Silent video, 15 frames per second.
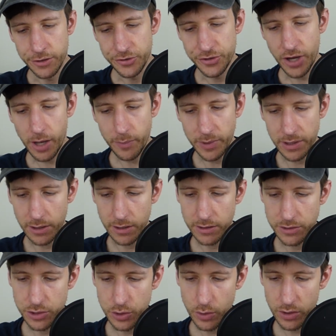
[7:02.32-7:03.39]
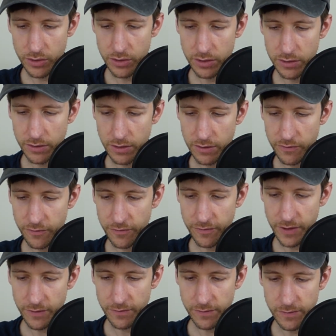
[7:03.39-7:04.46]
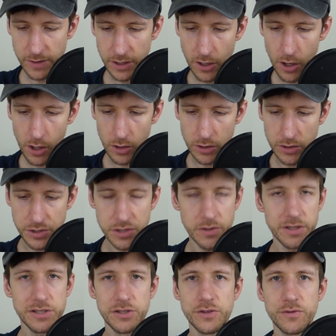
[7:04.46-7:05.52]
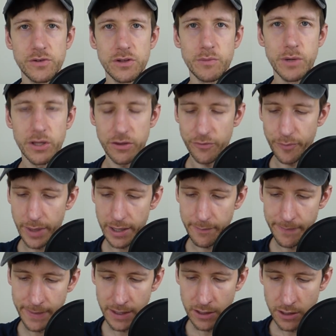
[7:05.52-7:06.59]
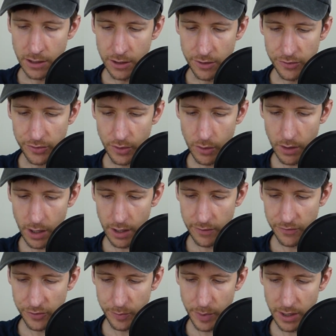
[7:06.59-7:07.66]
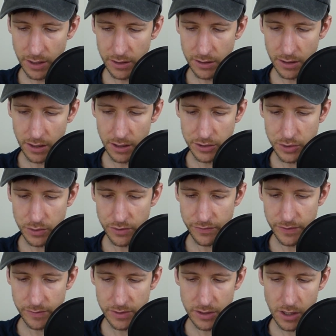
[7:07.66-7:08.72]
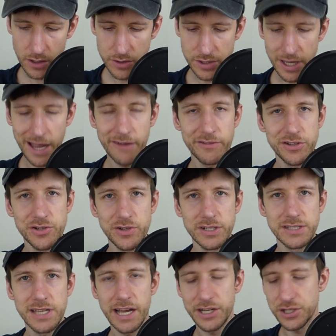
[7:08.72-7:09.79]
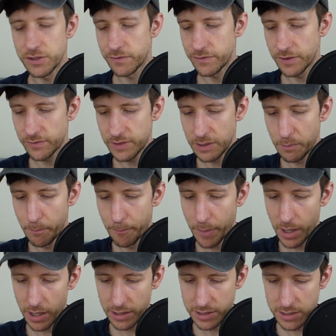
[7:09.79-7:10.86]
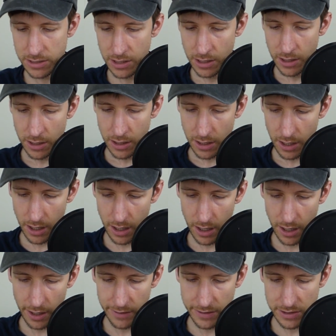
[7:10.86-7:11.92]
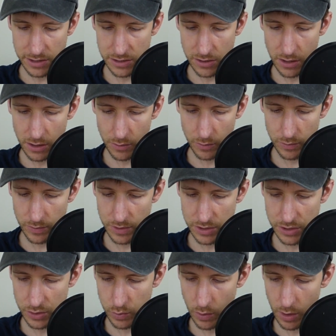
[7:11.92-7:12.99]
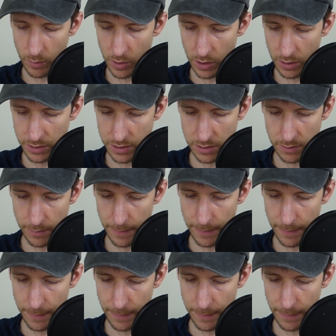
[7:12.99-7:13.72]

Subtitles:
Shopping, $250. So this is for the month of May. So I've spent $250, average transaction $50, and this is Walmart.